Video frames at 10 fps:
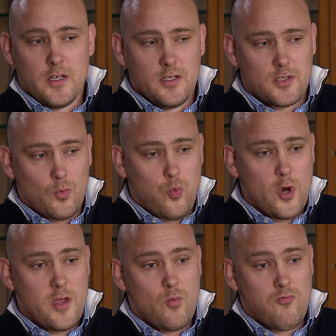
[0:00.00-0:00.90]
So
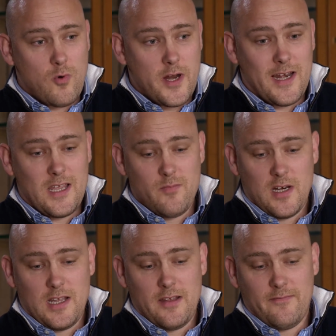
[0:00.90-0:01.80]
we really
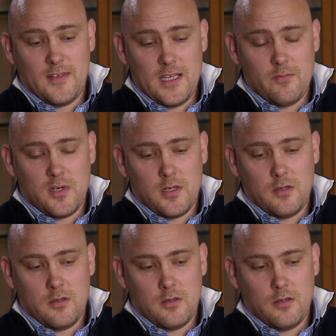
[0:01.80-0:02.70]
believe deeply
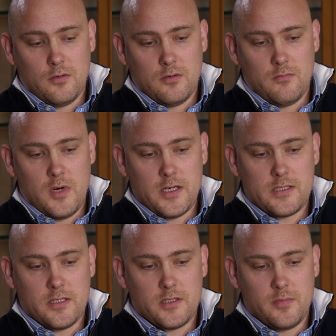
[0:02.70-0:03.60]
that your
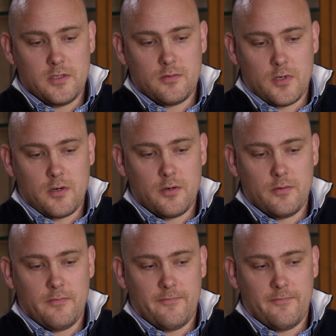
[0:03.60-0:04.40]
mindset should be to recruit